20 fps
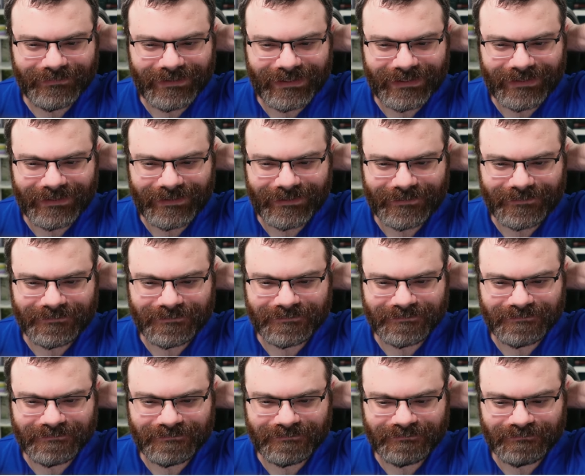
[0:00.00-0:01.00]
Um,
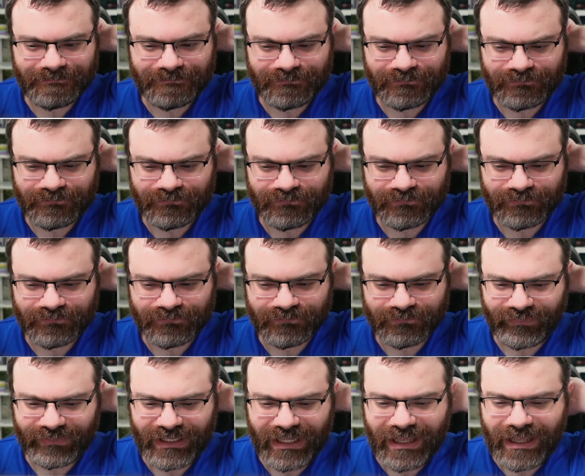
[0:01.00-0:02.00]

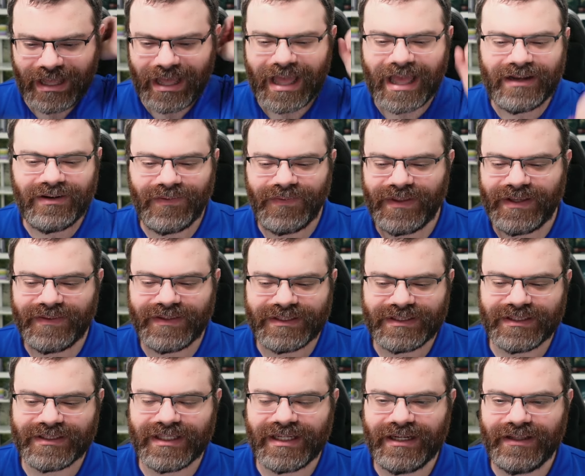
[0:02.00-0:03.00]
I don't think this
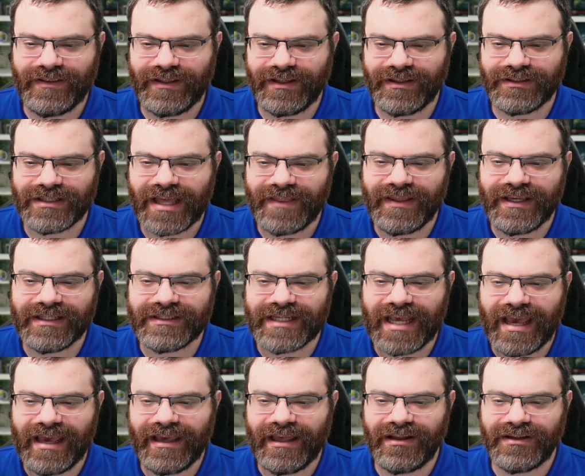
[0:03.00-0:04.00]
is anything. I think it's
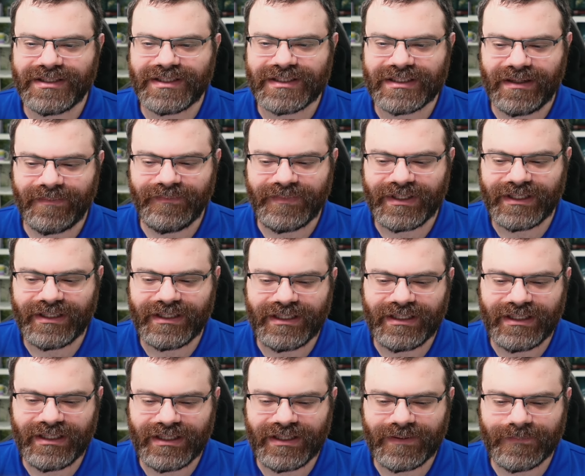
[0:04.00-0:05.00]
A L something
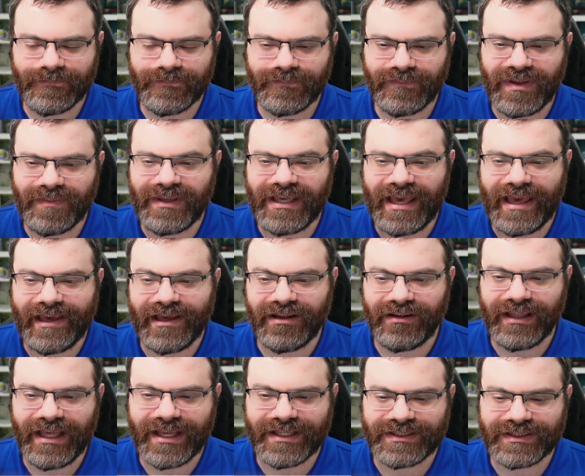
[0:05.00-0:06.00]
E. Maybe A
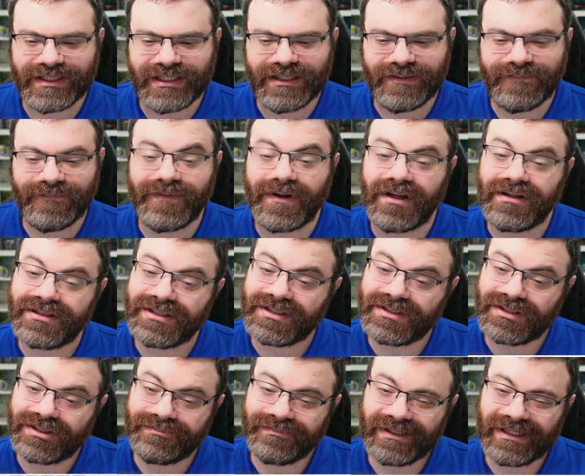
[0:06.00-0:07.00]
L S E.
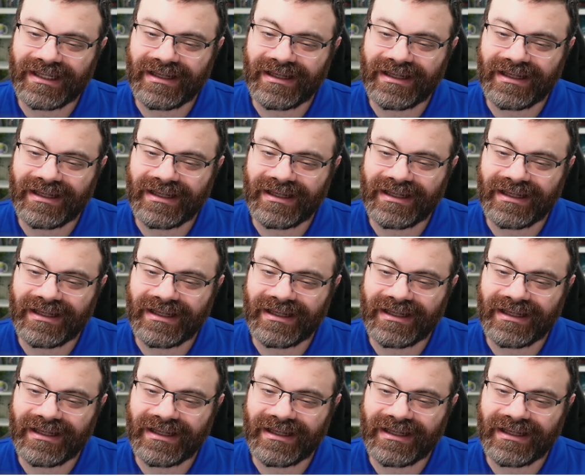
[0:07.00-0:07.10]
False?